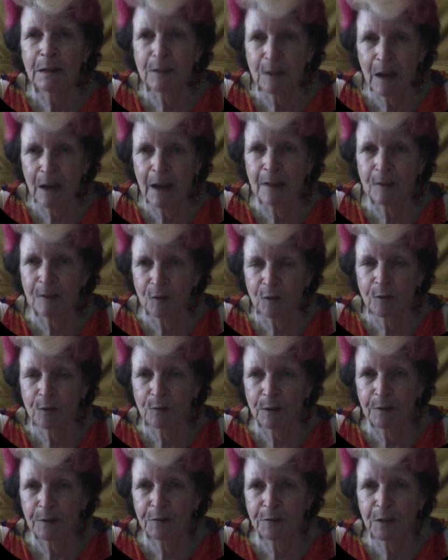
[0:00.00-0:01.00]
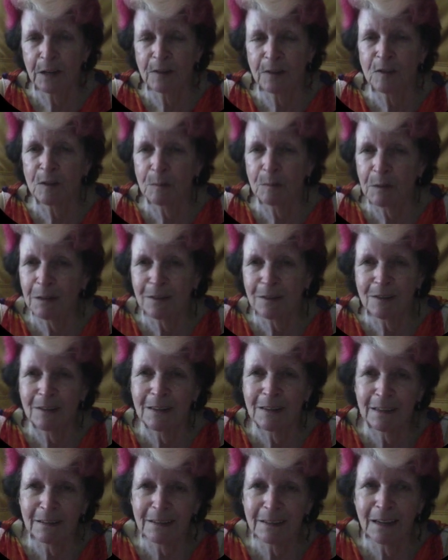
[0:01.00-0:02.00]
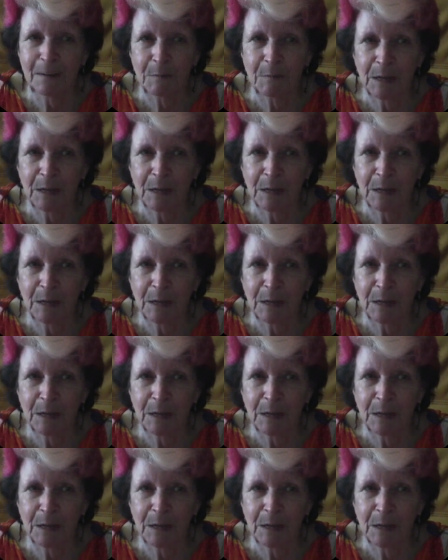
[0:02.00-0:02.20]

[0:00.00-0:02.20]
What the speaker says: has got a rough texture but is in the same